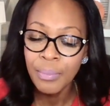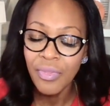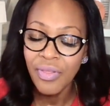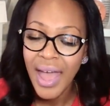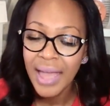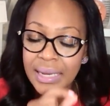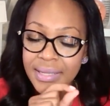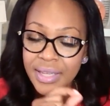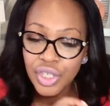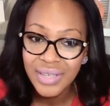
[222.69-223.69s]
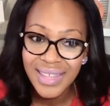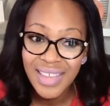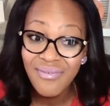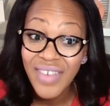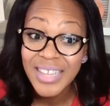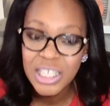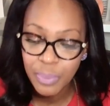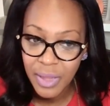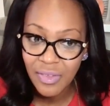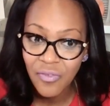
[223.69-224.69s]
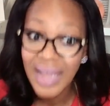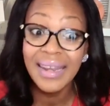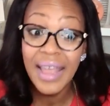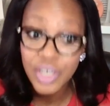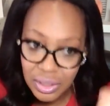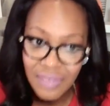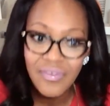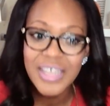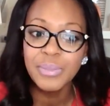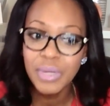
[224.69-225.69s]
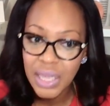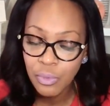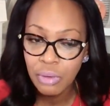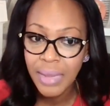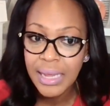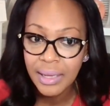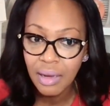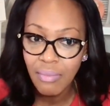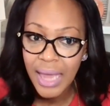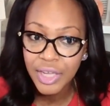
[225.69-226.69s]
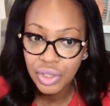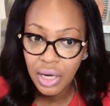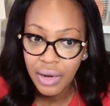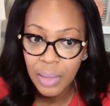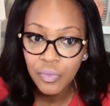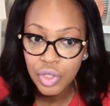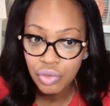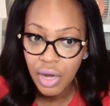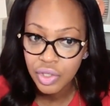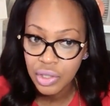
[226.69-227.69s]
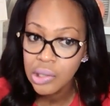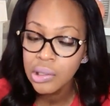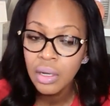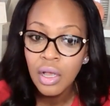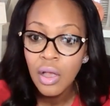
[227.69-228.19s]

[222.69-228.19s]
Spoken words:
that essentially the investment, the financial investment that we're making in managing our infrastructure,